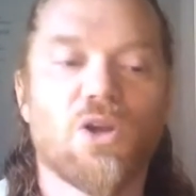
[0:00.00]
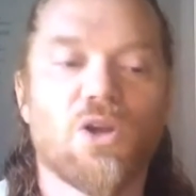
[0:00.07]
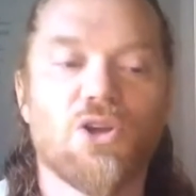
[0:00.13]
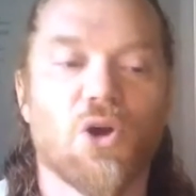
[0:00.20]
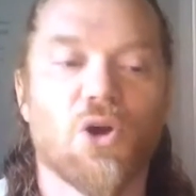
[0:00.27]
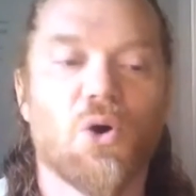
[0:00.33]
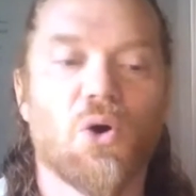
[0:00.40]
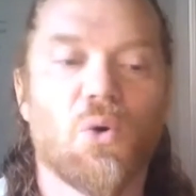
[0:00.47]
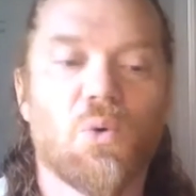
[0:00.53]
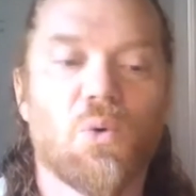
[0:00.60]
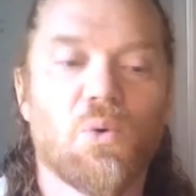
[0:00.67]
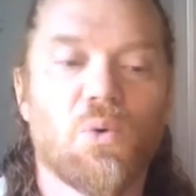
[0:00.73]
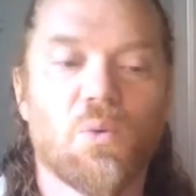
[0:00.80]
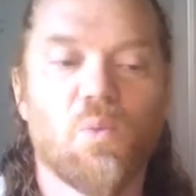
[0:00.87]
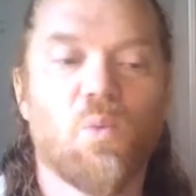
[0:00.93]
you know,
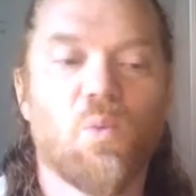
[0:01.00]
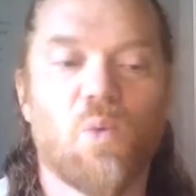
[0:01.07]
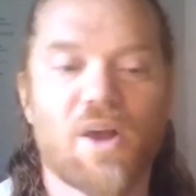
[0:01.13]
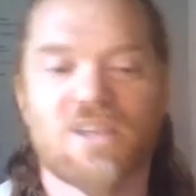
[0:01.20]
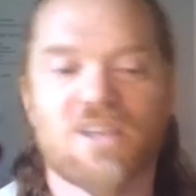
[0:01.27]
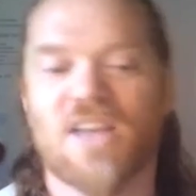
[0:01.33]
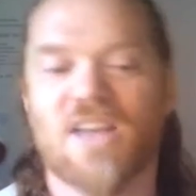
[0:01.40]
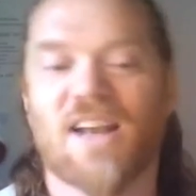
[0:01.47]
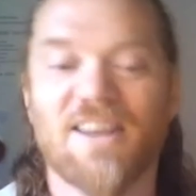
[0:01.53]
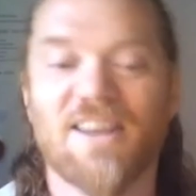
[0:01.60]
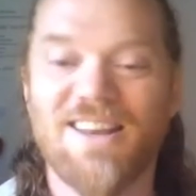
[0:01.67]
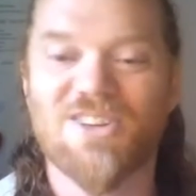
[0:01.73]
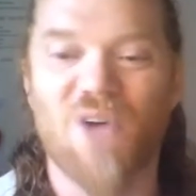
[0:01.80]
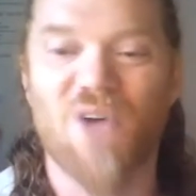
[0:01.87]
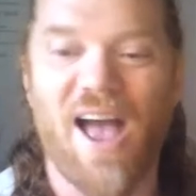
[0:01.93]
what exactly
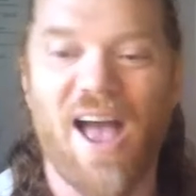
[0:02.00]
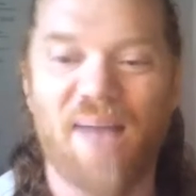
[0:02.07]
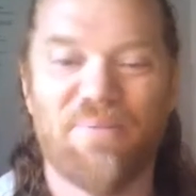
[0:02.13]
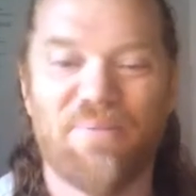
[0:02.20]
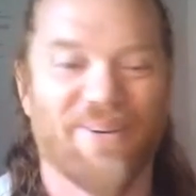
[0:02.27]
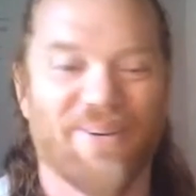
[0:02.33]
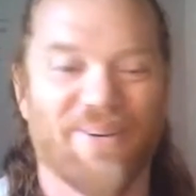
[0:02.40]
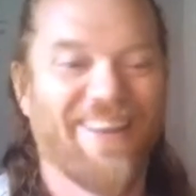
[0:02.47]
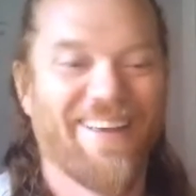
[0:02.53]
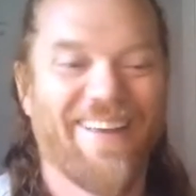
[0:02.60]
needs to happen?